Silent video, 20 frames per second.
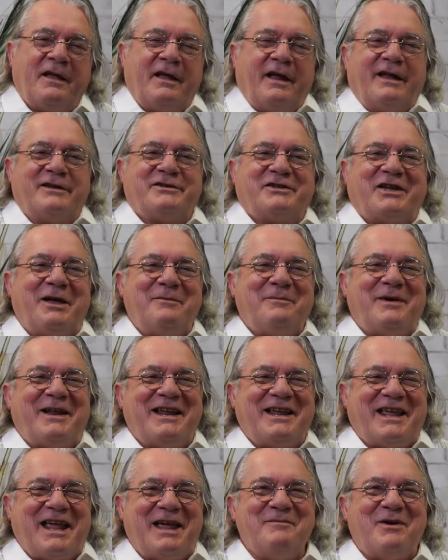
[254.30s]
And somebody
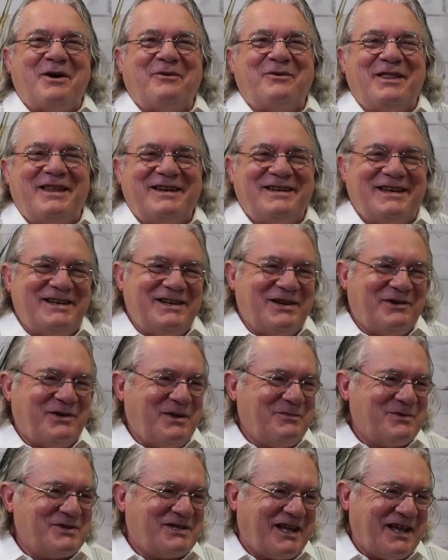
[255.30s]
came over that didn't know
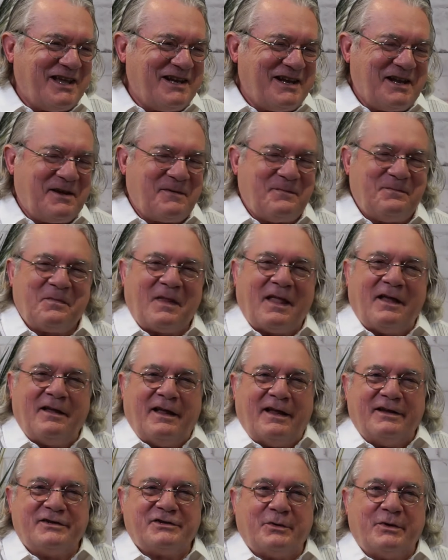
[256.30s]
he was kidding,
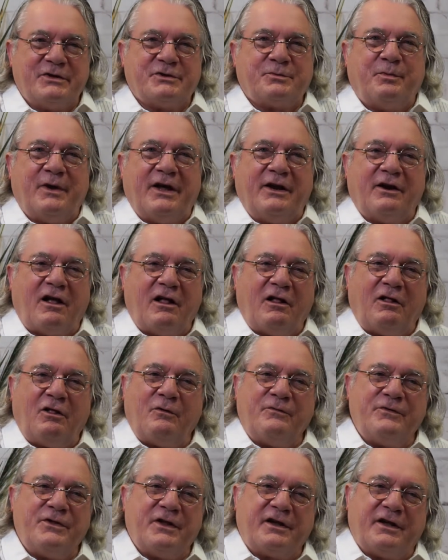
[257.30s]
and so it spread all
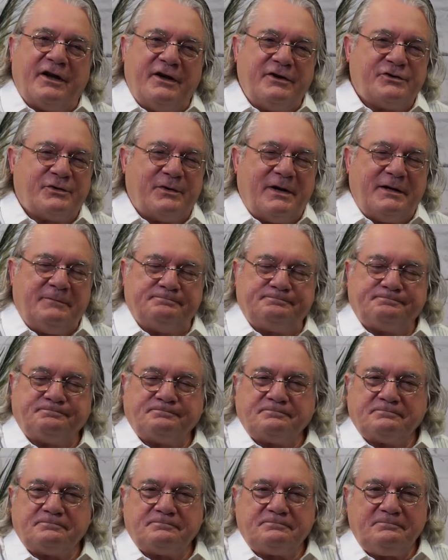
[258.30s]
over the country
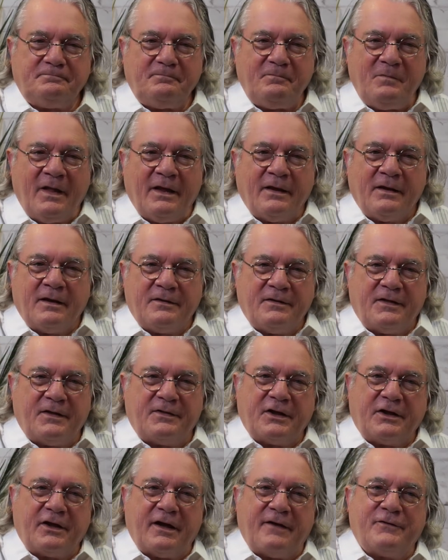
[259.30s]
that
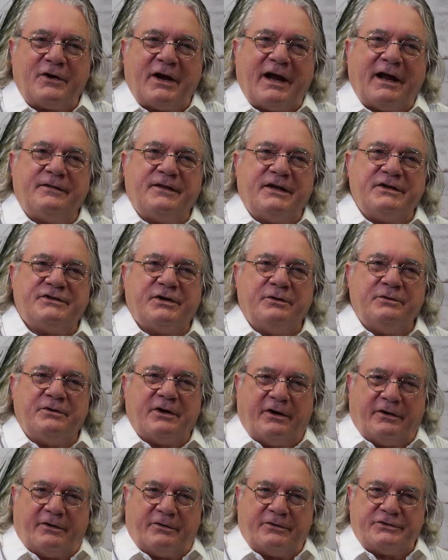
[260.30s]
the governor had these two
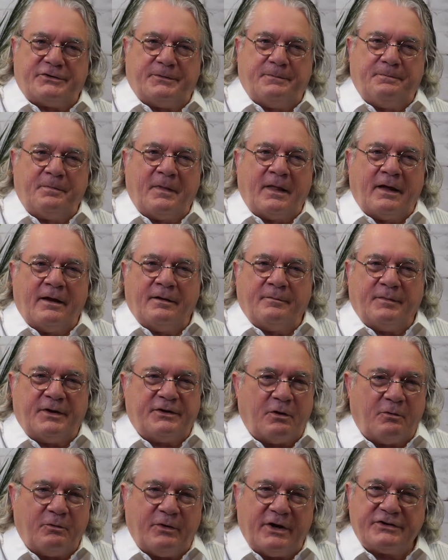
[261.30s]
daughters. But
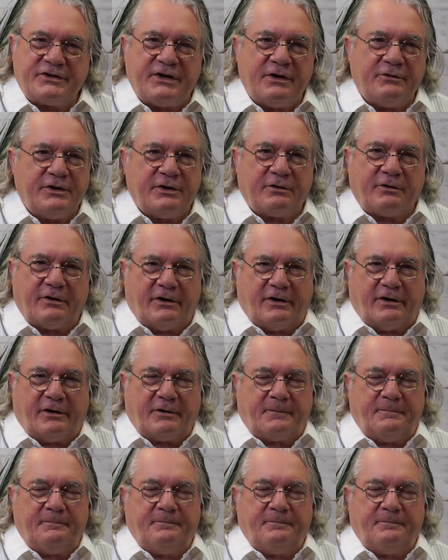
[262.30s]
there was no Ura Hogg.